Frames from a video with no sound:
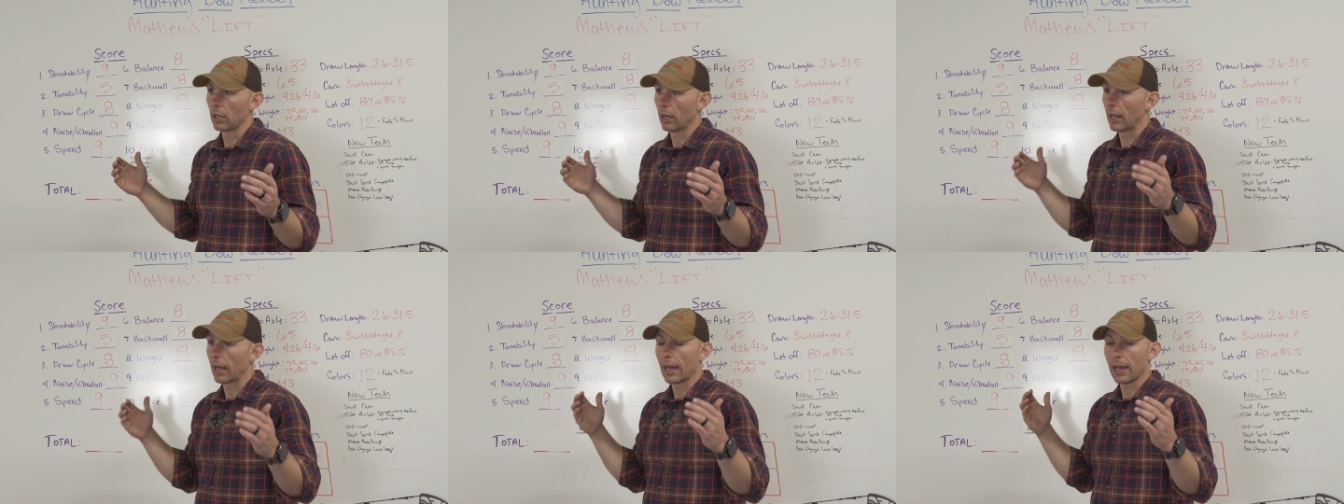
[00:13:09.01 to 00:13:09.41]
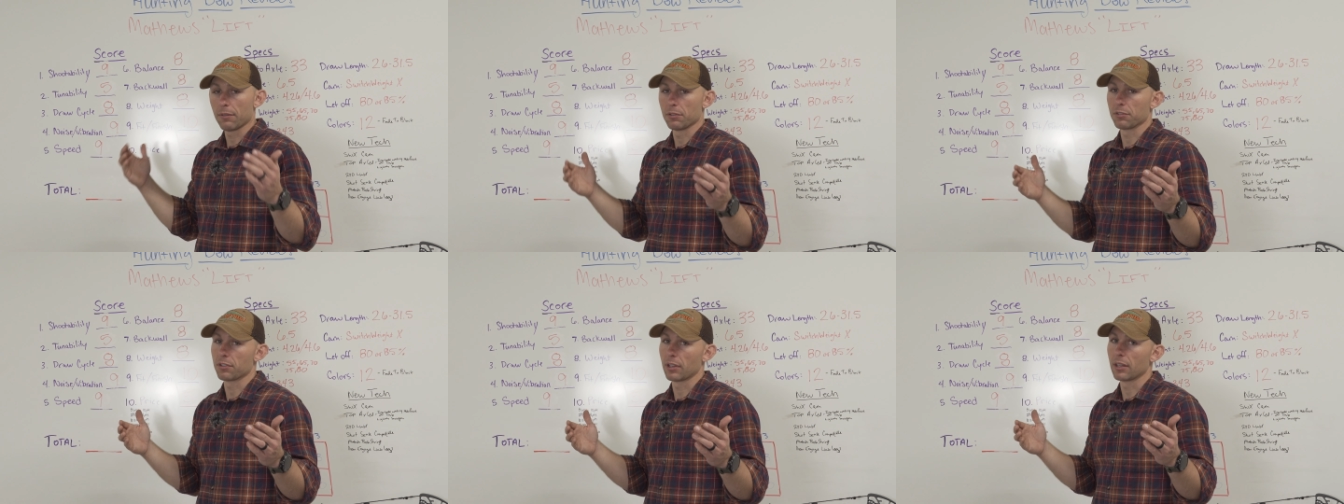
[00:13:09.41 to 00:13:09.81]
I
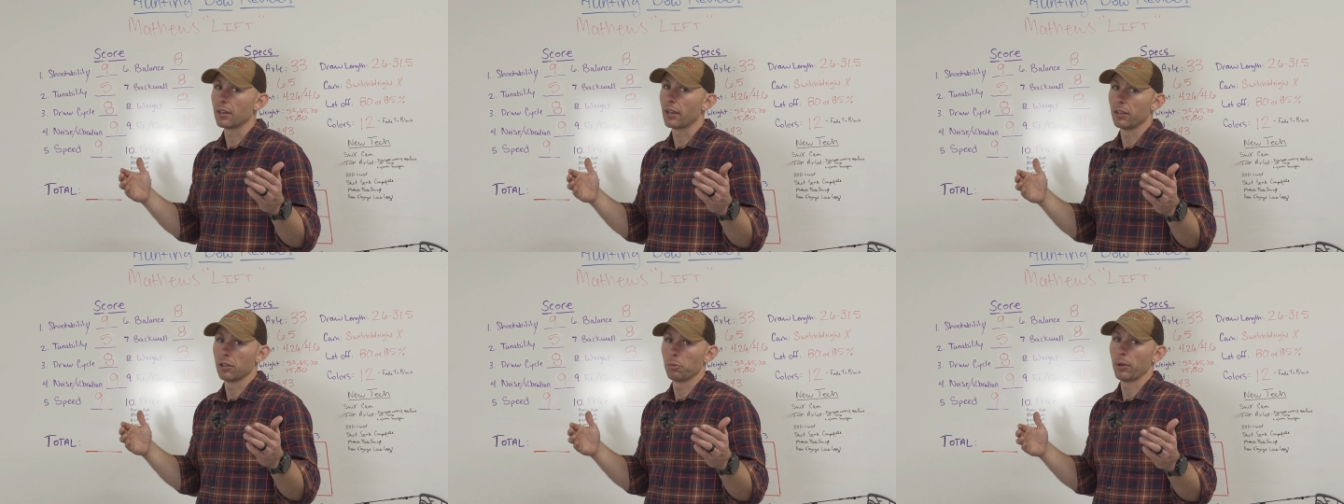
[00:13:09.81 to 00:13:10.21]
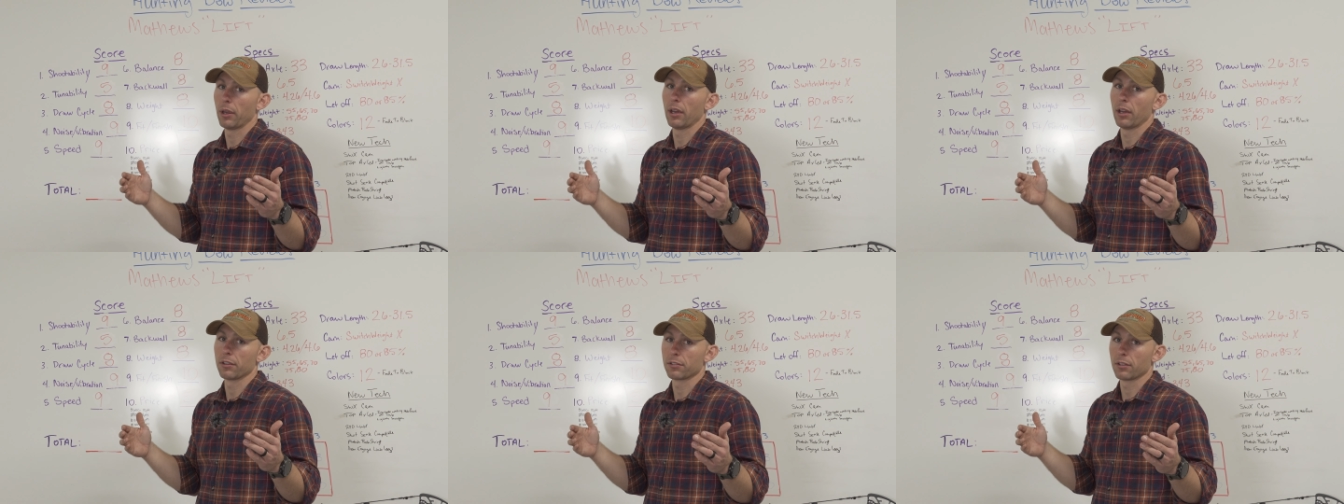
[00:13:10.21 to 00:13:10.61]
haven't said that in the
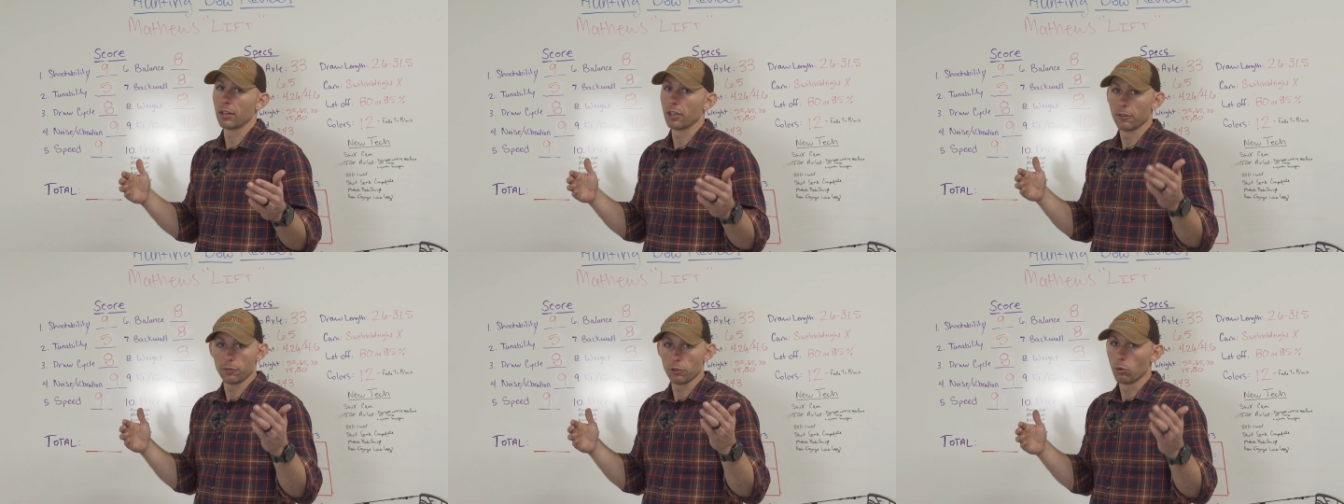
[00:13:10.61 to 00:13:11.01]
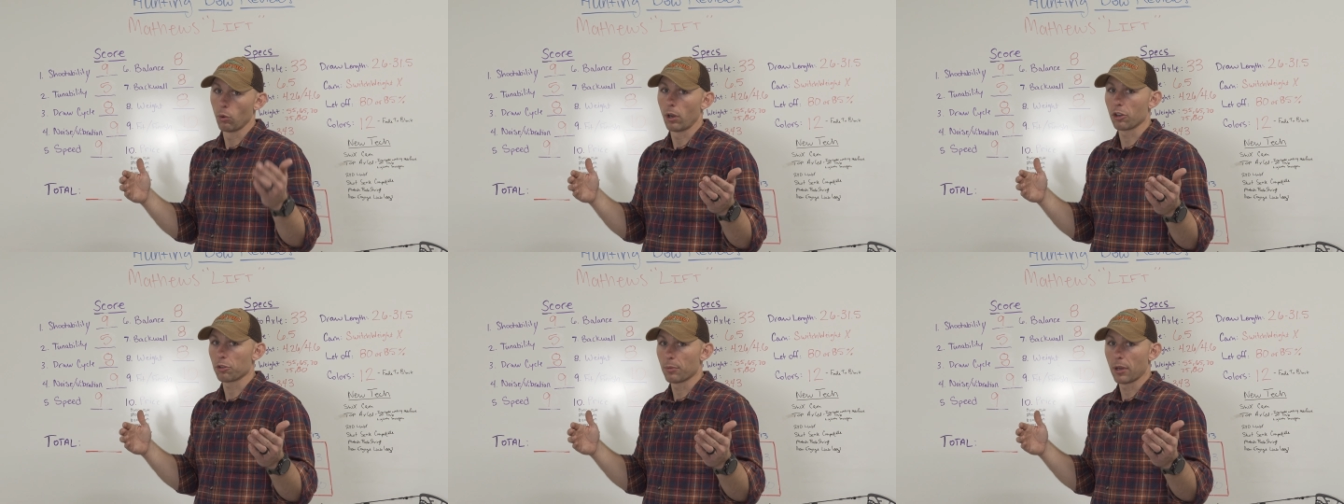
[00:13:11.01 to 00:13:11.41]
past, and if you
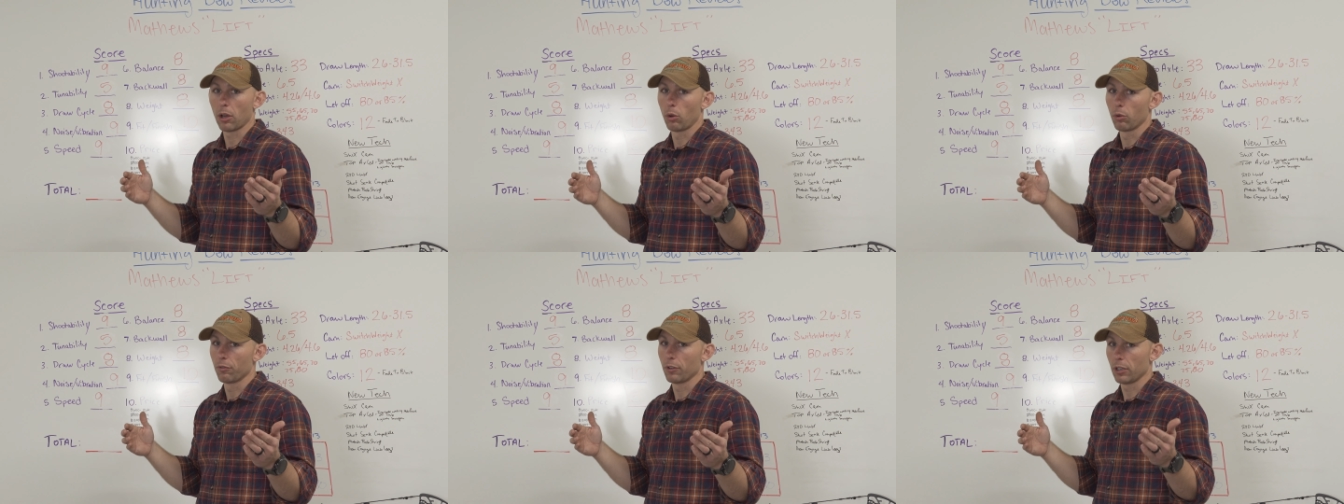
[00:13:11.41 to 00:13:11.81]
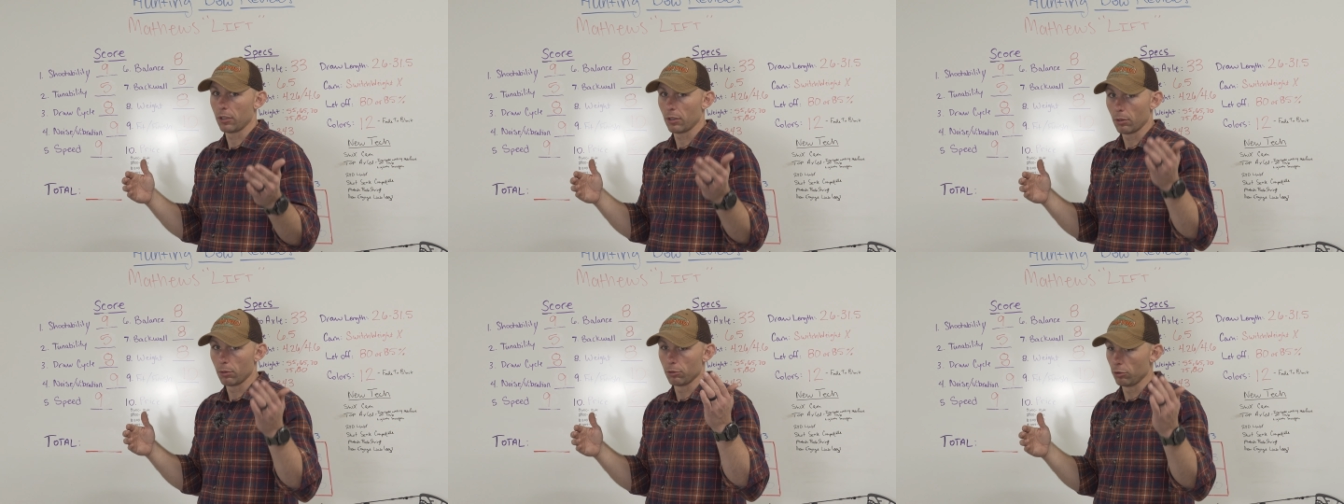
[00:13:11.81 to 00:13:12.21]
watch my old
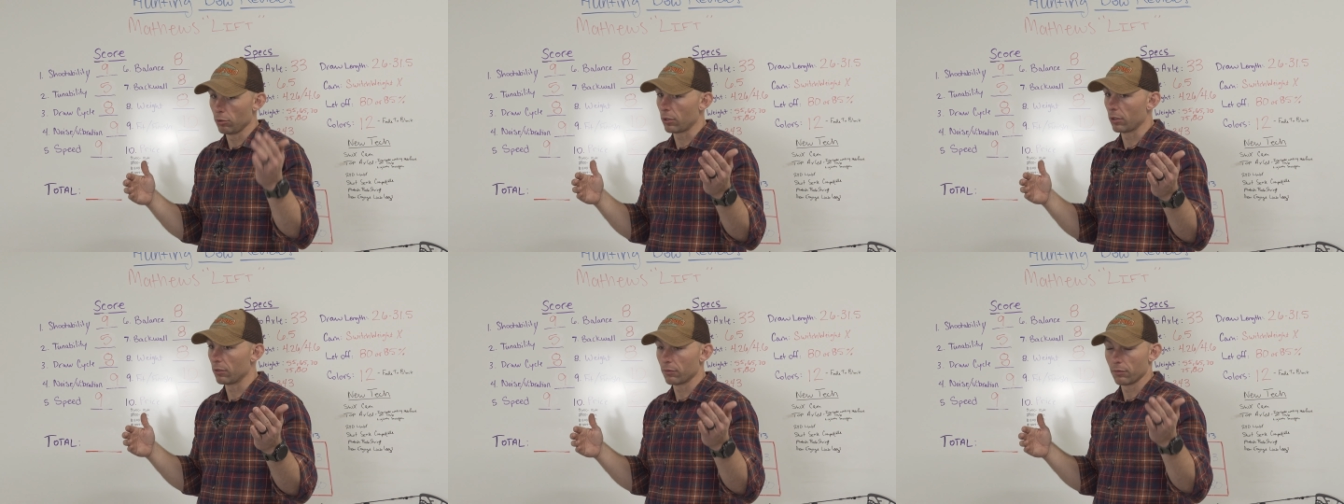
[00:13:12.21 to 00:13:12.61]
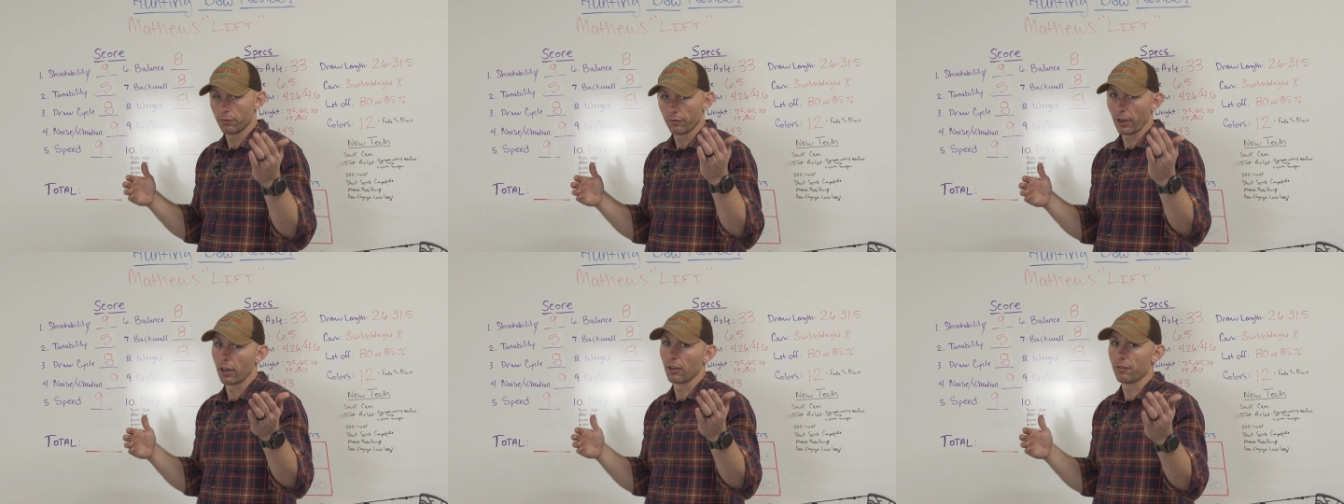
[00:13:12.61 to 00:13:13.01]
videos, you can
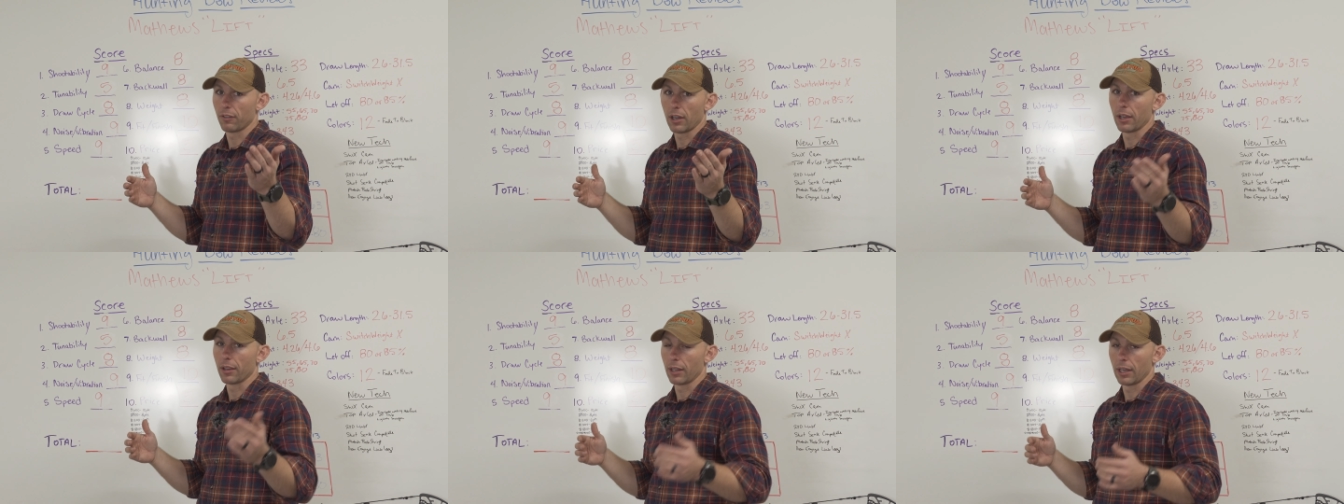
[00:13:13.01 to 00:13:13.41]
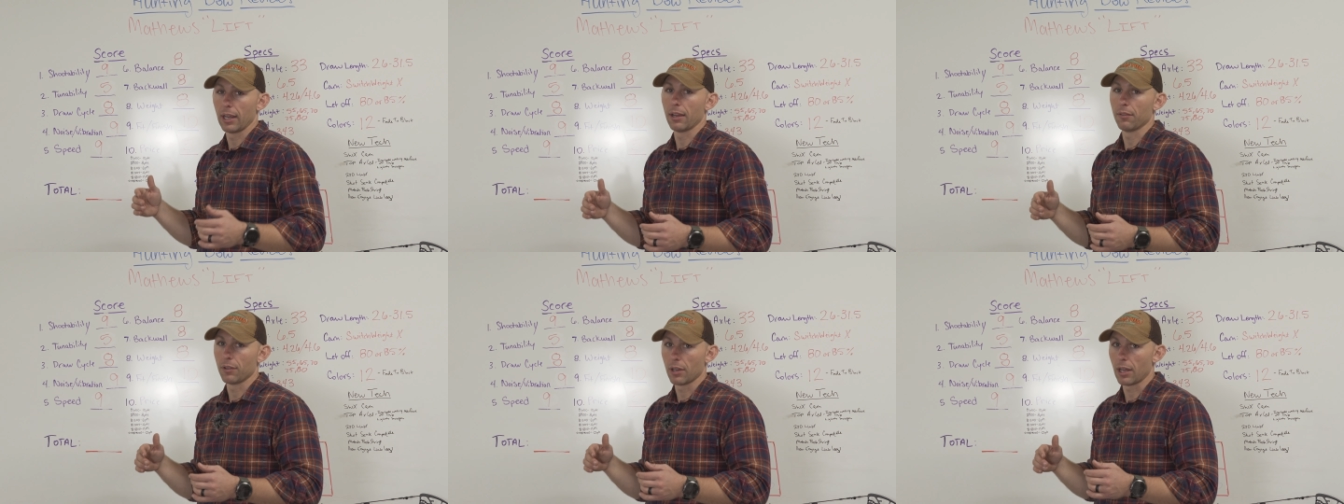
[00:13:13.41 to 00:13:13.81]
verify that I
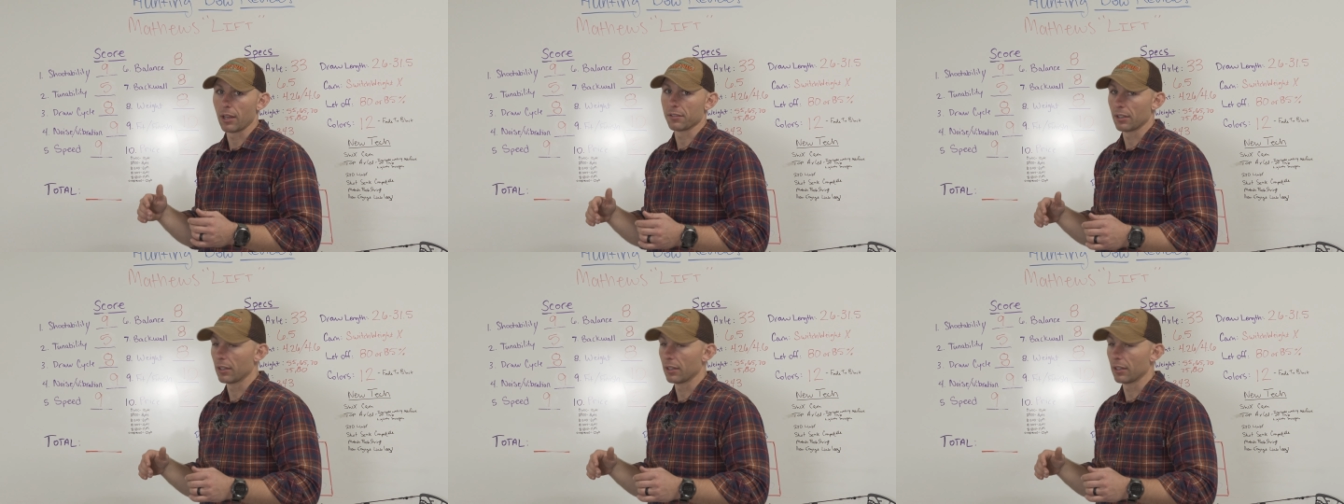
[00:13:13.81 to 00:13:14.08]
have not